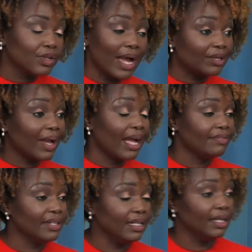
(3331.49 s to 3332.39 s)
So I don't have
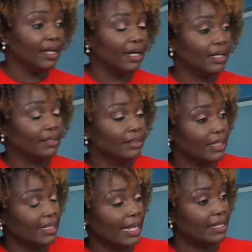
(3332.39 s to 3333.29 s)

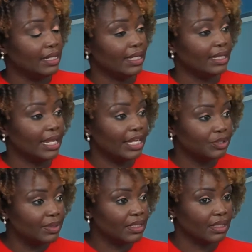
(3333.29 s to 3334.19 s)
any
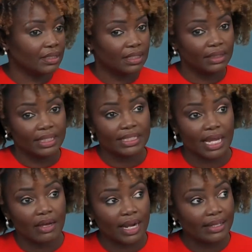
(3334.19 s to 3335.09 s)
engagement to list
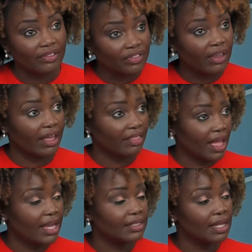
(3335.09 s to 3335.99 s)
out. I can say
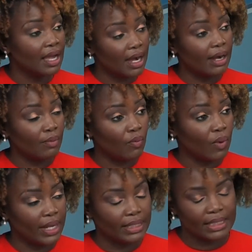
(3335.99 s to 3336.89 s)
that
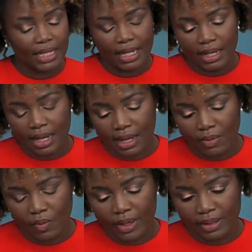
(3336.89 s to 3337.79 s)
when
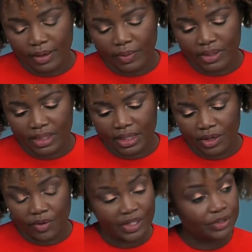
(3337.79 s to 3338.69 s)
there was the
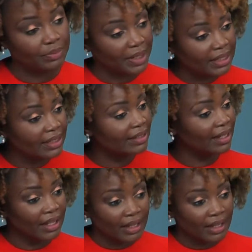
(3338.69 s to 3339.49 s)
congressional picnic,